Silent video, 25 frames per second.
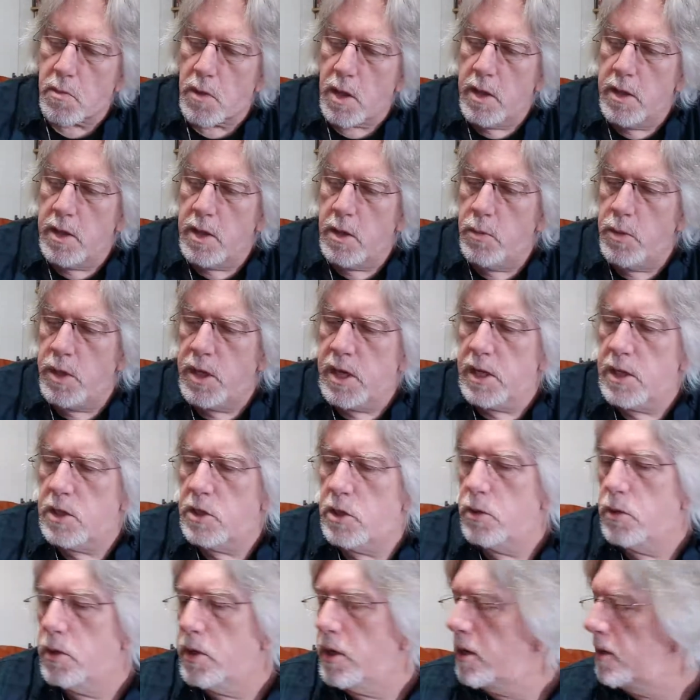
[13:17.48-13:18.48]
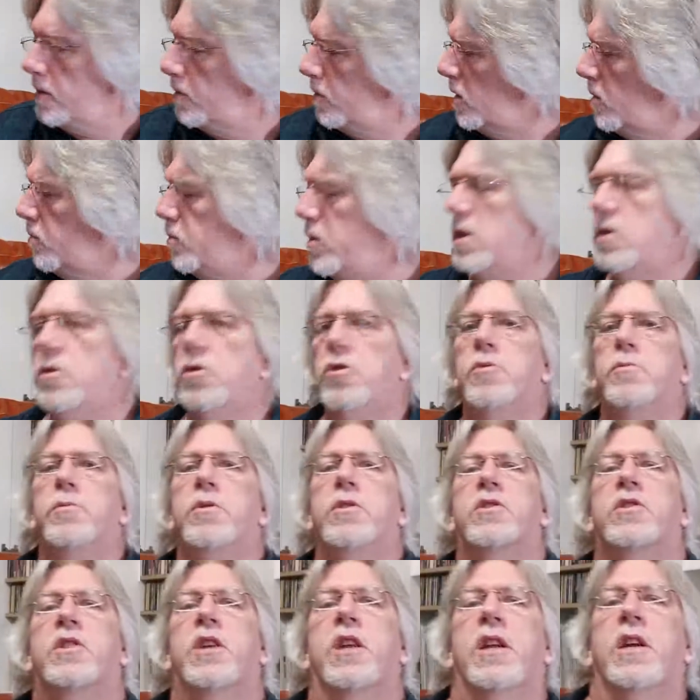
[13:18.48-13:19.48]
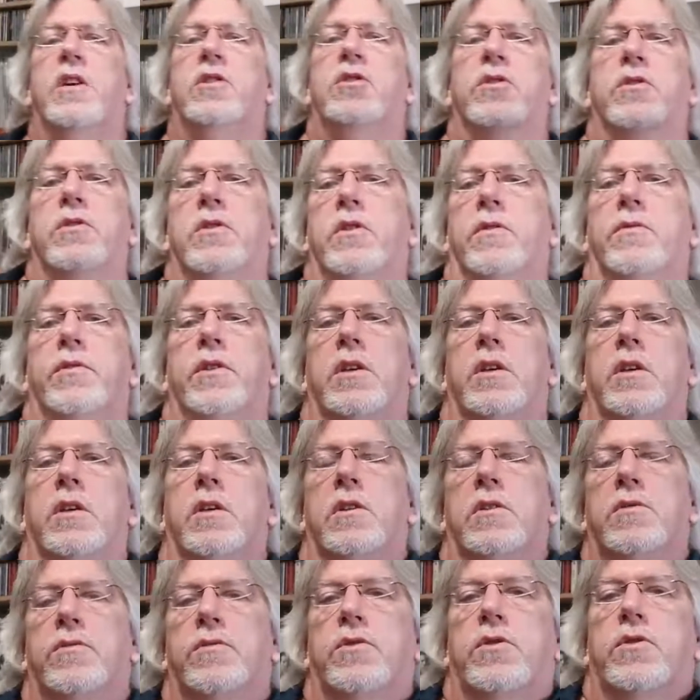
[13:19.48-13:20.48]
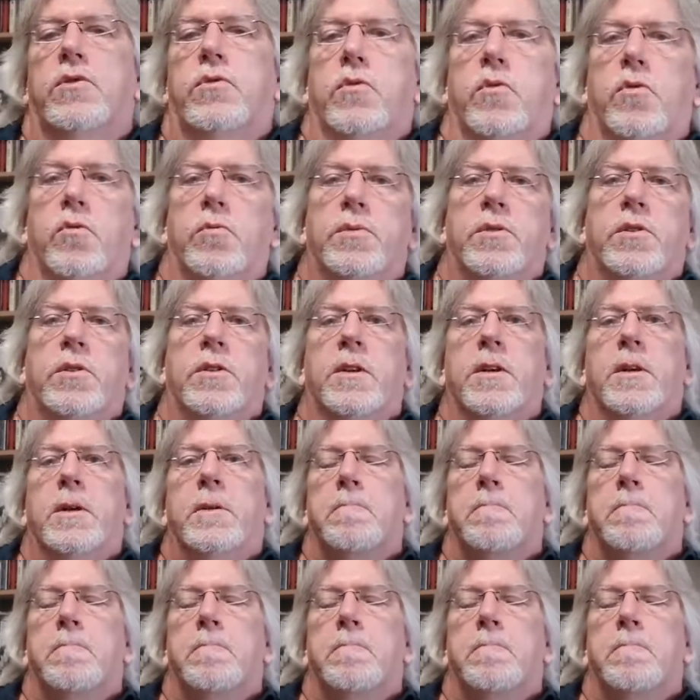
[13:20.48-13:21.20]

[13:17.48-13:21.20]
And then we get to, there have been numerous collections over the years for Strawbs.